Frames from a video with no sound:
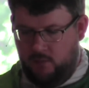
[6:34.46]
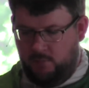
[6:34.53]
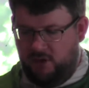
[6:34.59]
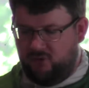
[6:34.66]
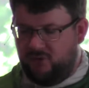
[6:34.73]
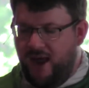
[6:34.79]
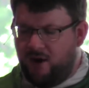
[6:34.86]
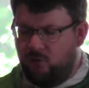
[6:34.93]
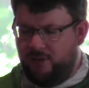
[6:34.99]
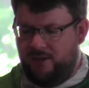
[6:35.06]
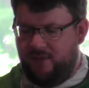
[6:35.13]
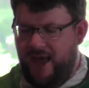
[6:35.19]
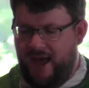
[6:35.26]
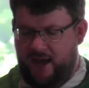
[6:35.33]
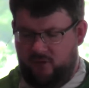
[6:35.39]
But it's not only
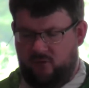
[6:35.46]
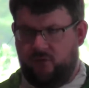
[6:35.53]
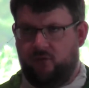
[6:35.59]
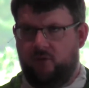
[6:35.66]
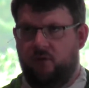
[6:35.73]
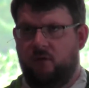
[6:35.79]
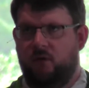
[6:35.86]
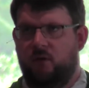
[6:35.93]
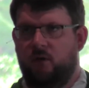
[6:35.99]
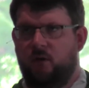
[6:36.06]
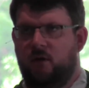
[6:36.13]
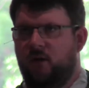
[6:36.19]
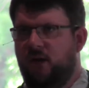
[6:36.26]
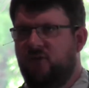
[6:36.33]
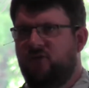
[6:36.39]
that.
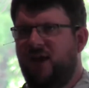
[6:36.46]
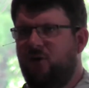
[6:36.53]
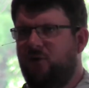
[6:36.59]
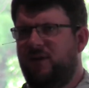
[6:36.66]
It's not